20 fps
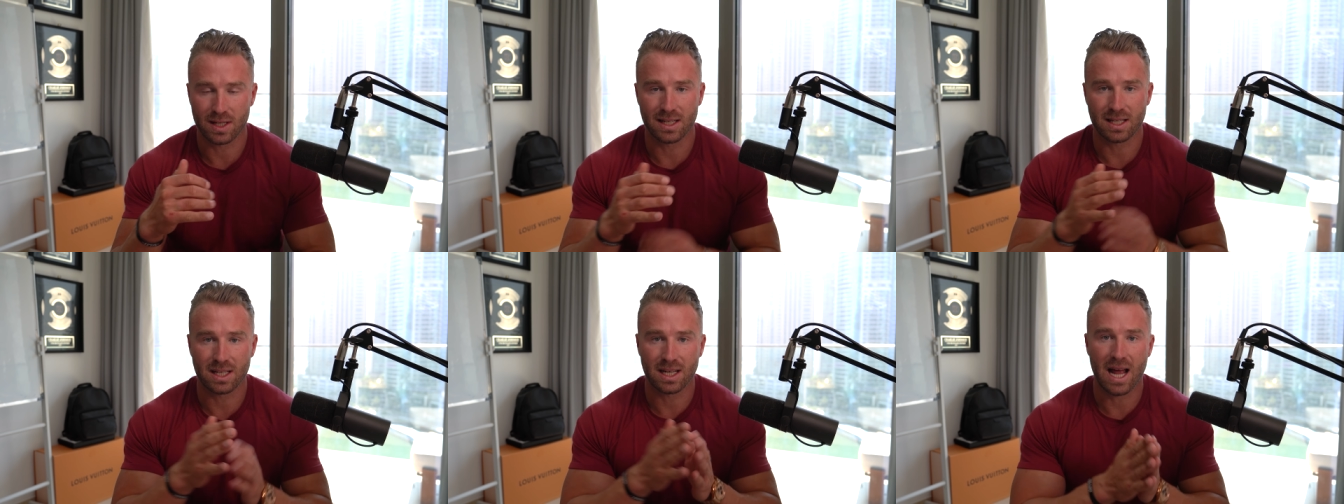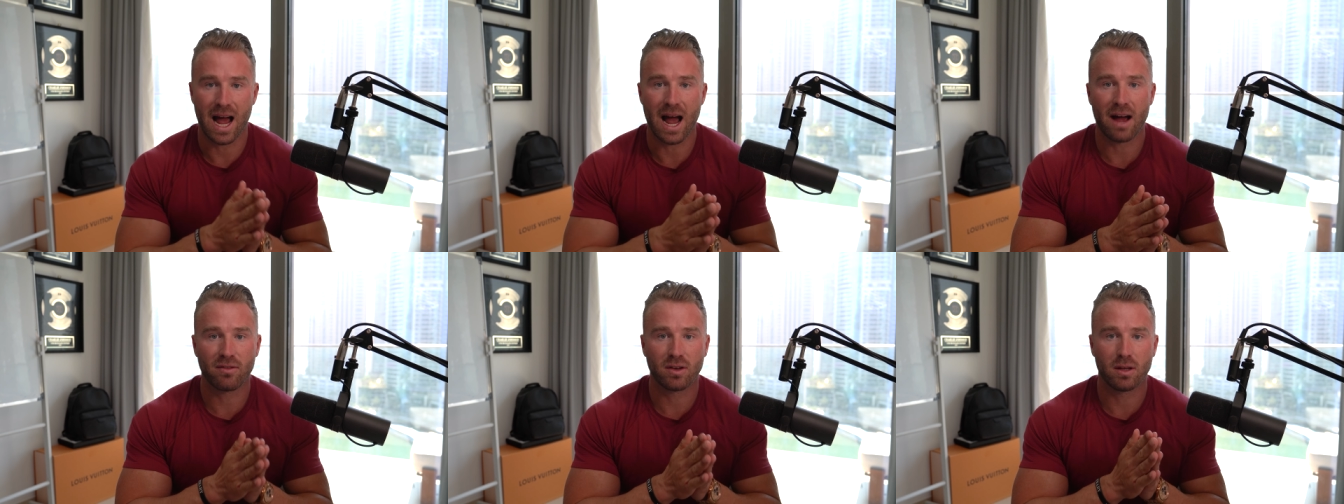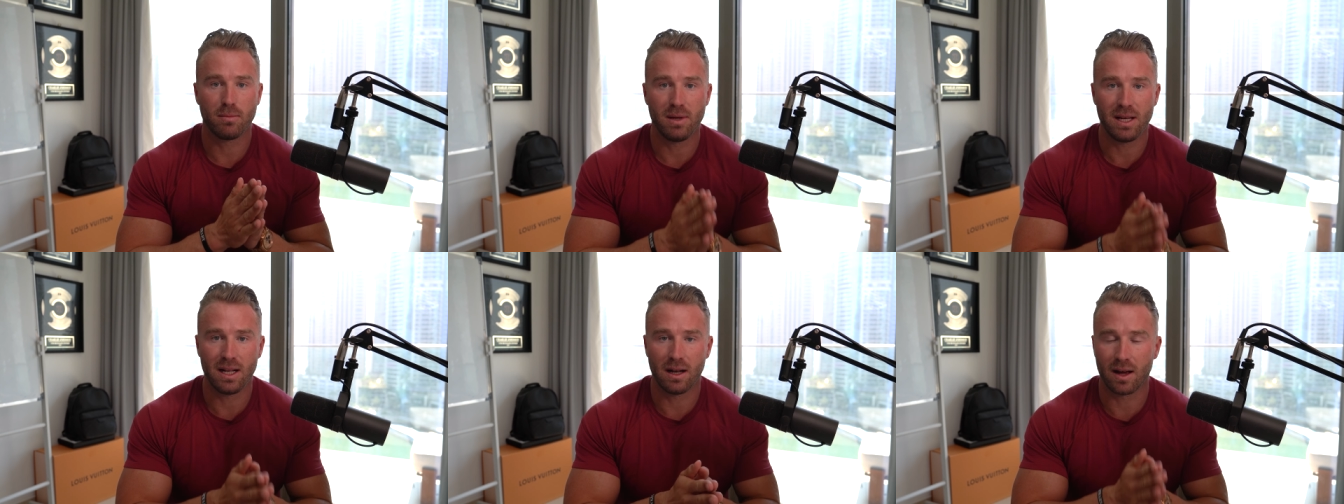and it's going to have
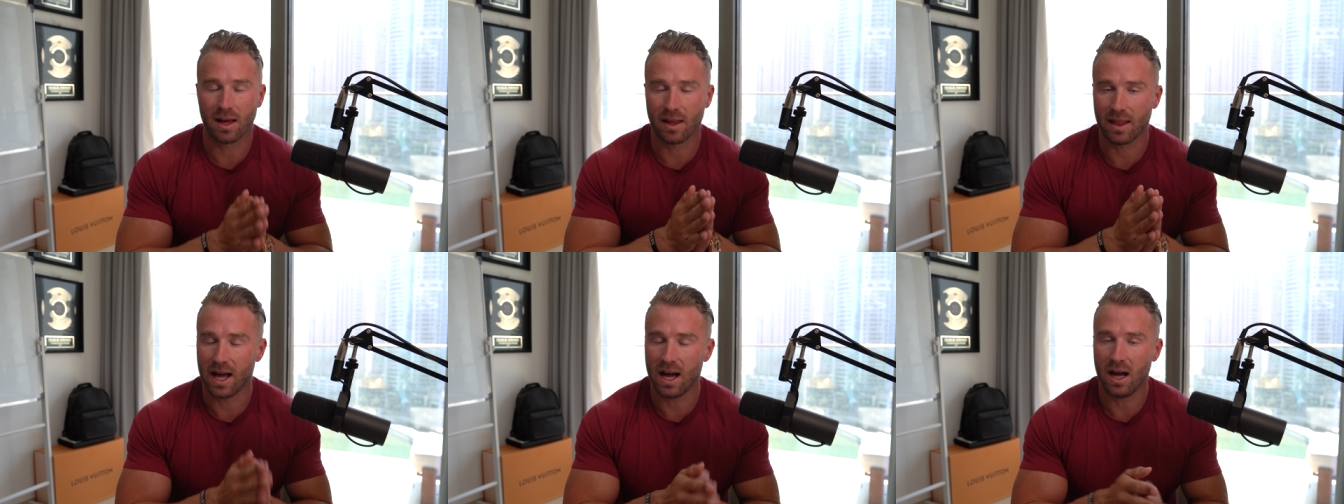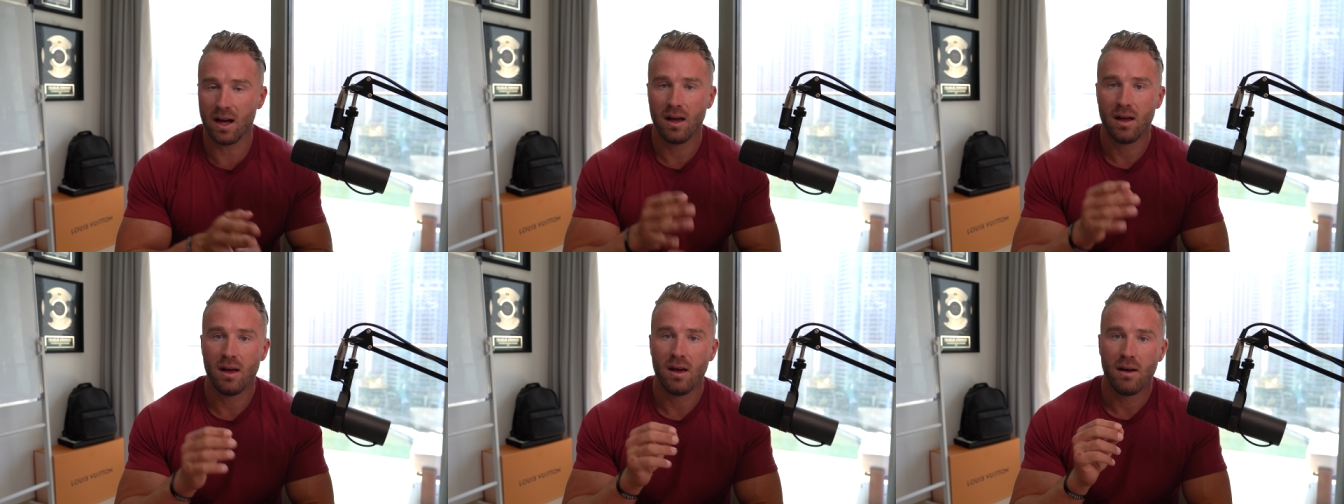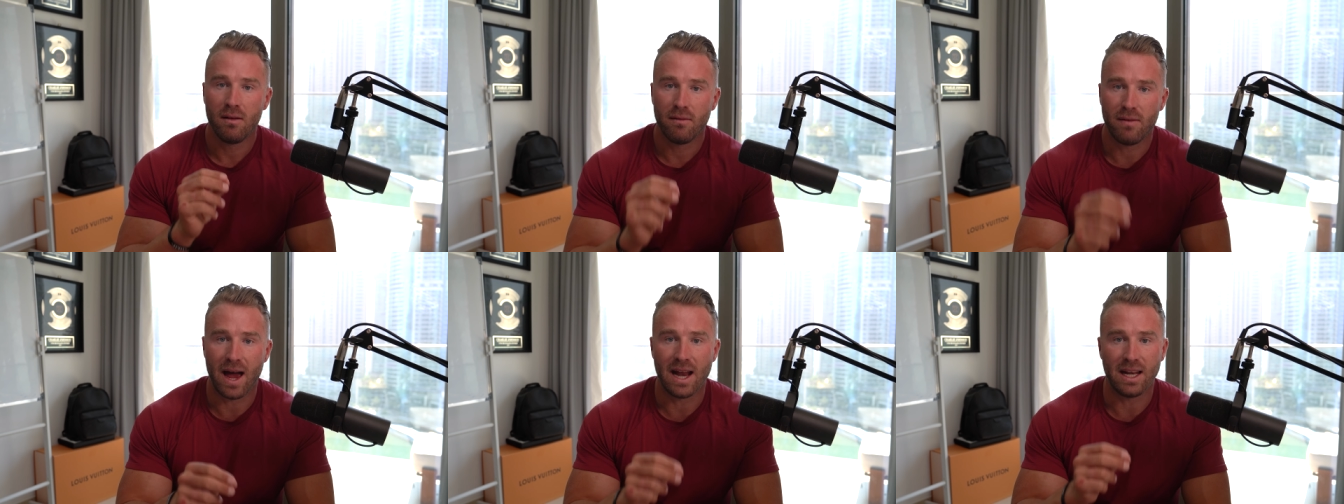to be like that
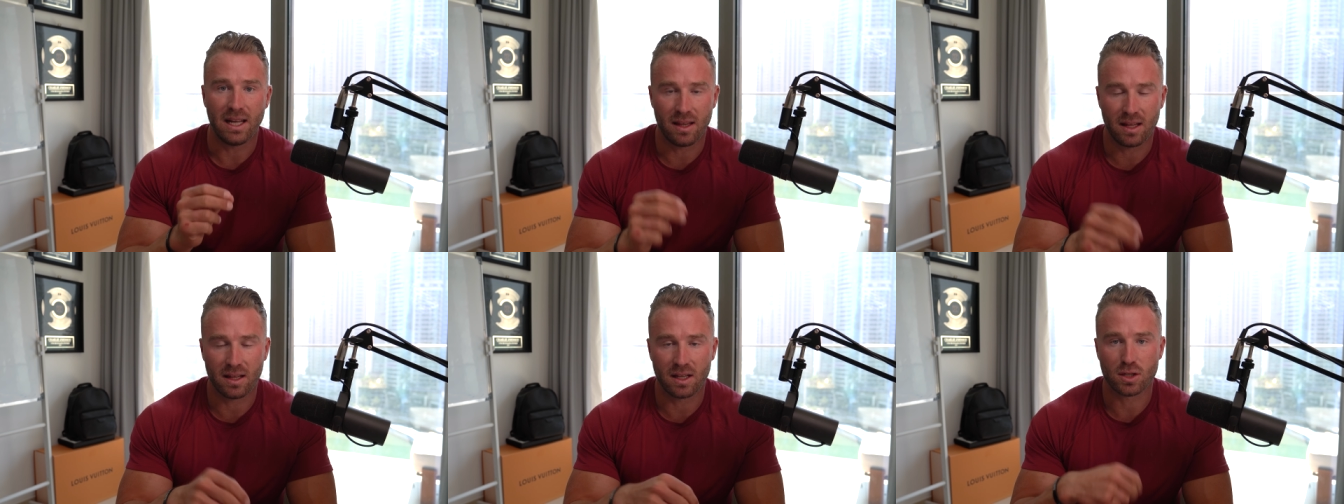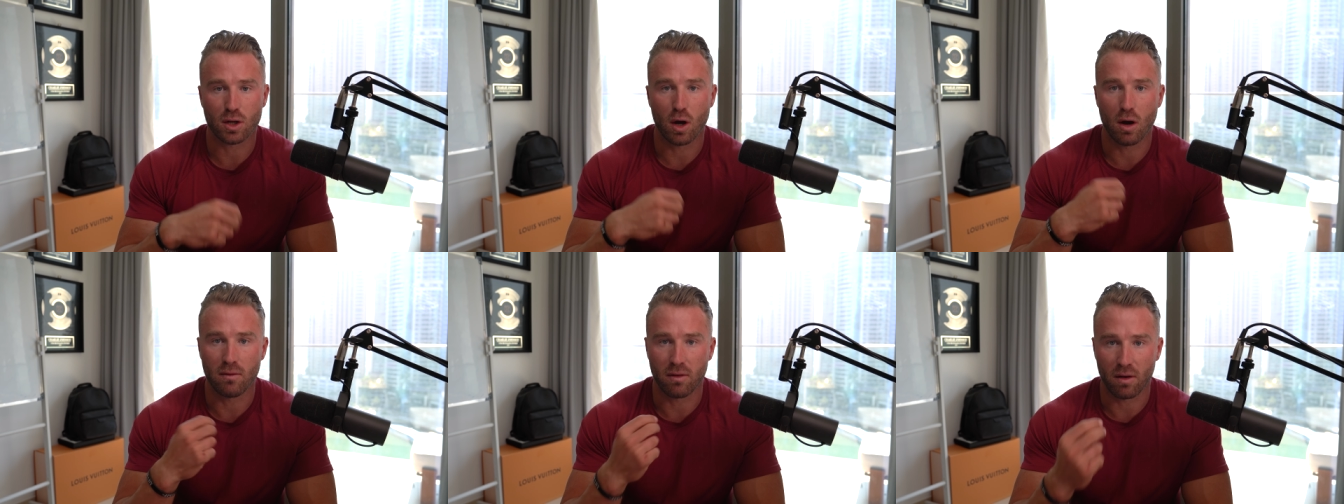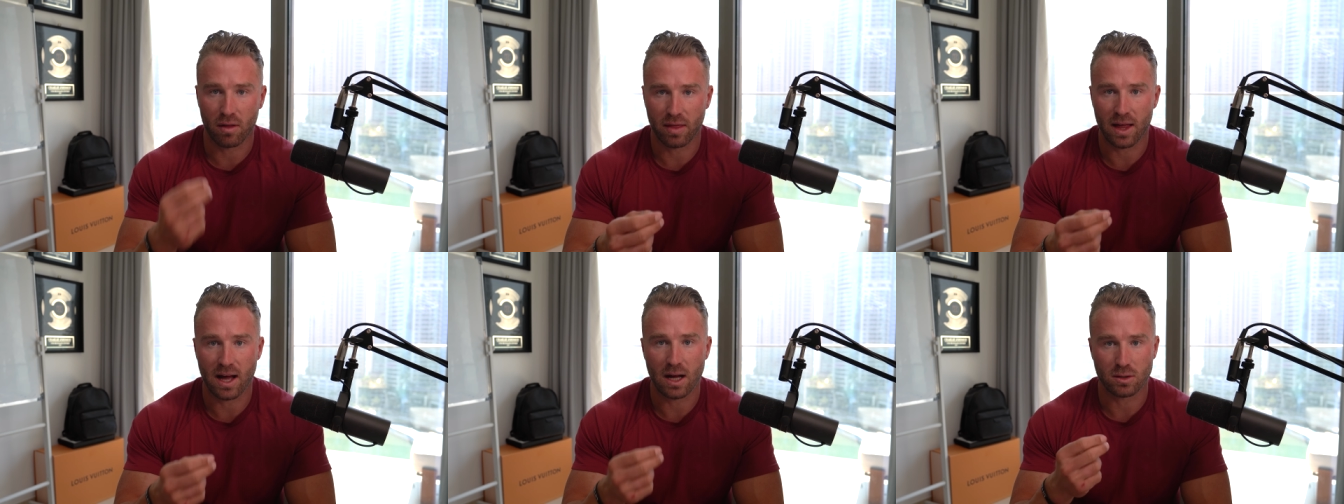for anything that's over
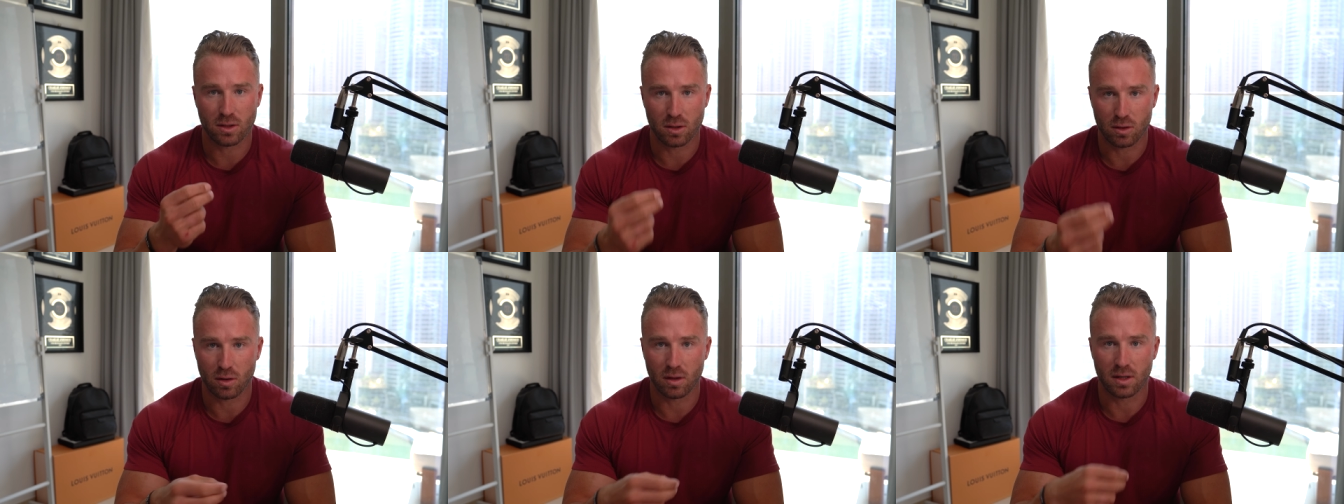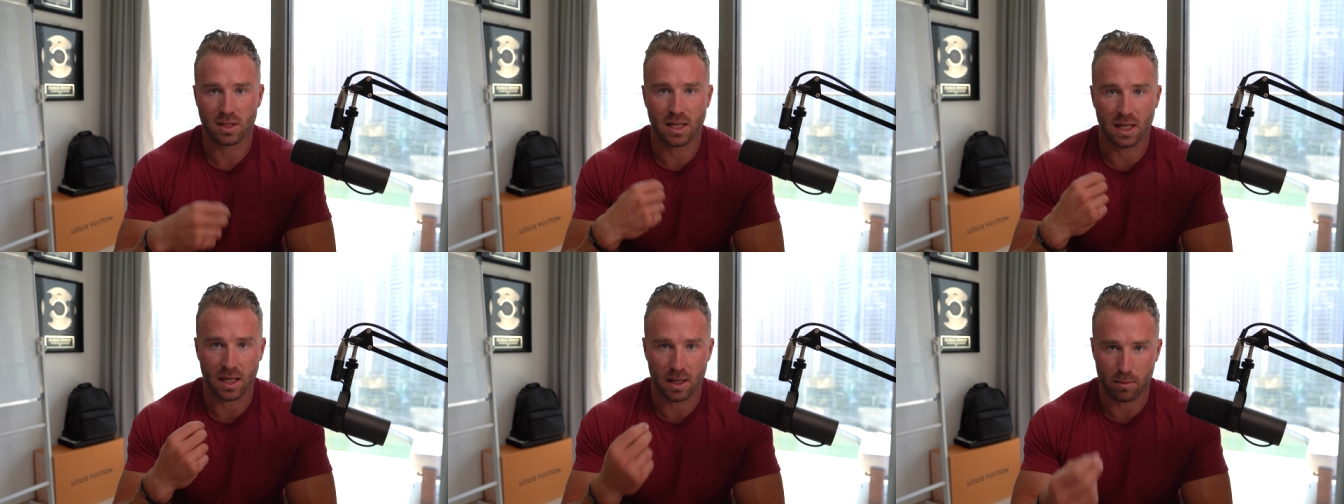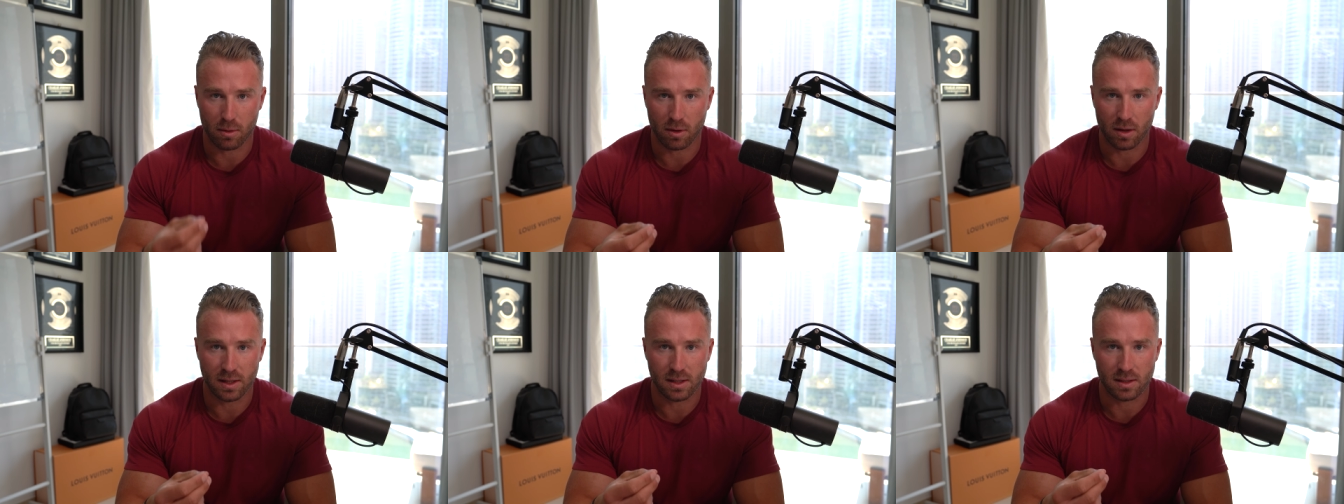a $1,000 ticket
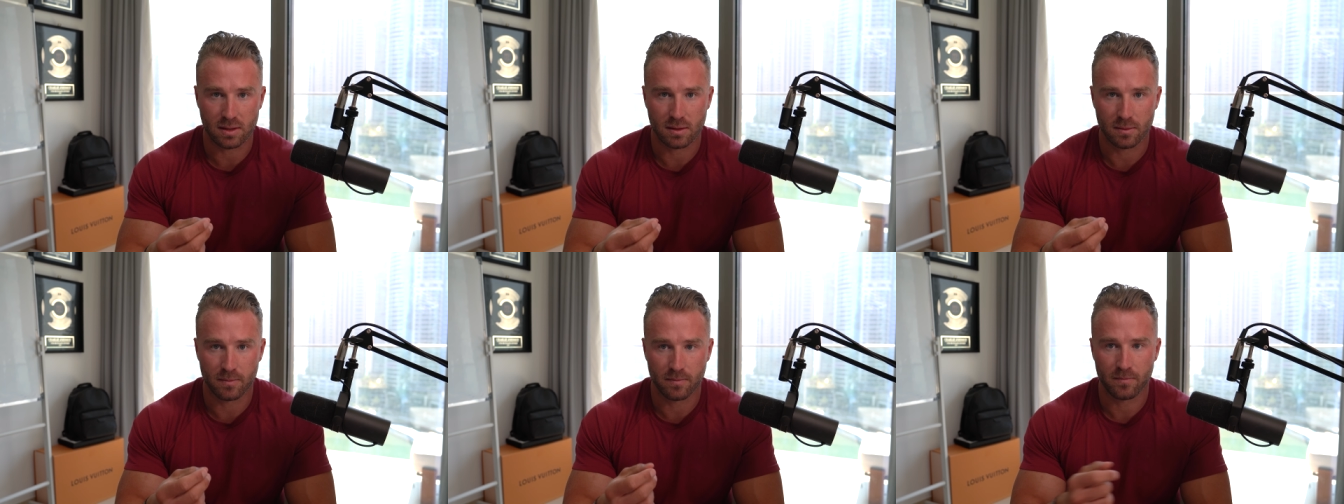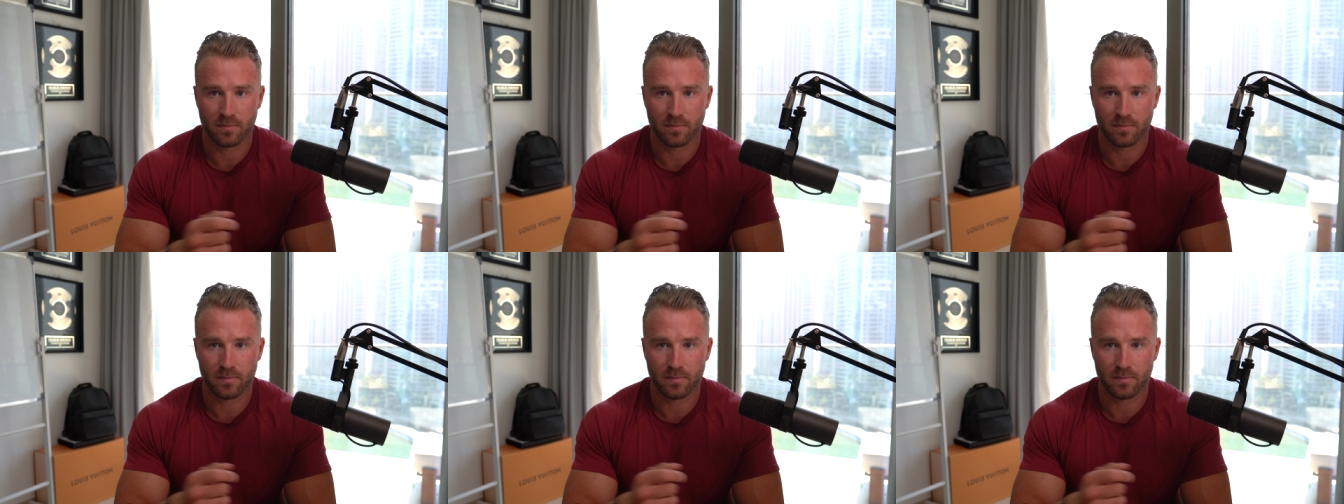price.